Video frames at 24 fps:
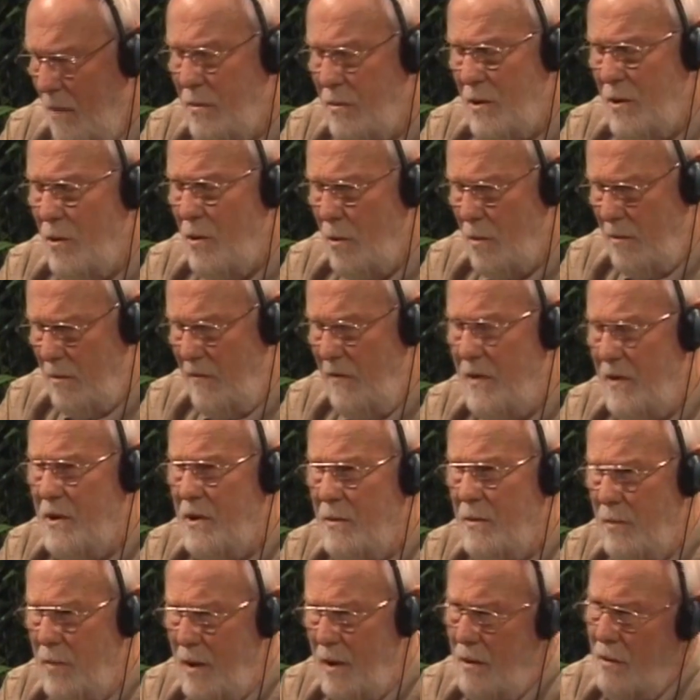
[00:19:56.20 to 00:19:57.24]
was Norman
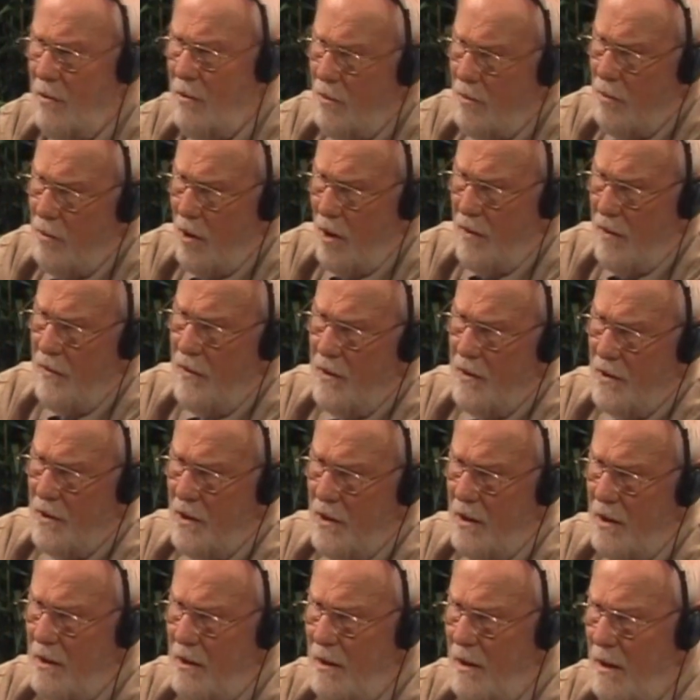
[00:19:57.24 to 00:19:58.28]
Vincent Peale who brought this
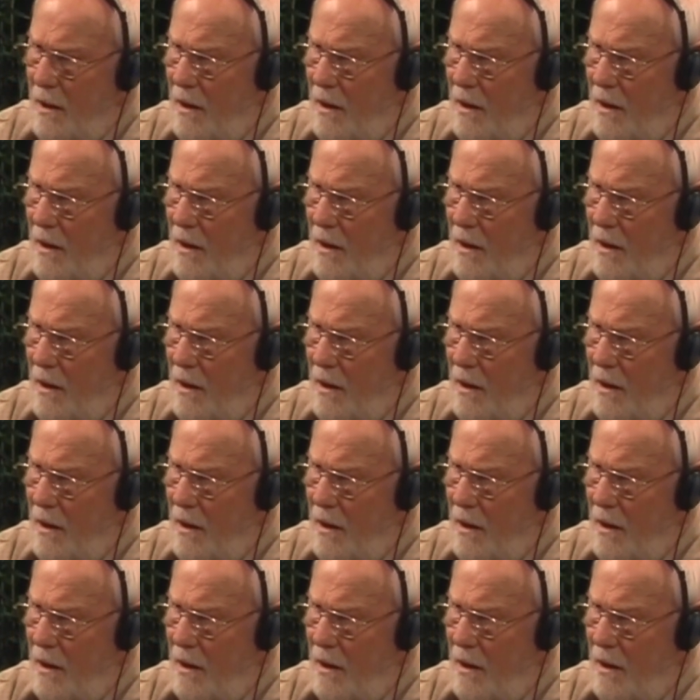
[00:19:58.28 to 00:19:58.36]
in.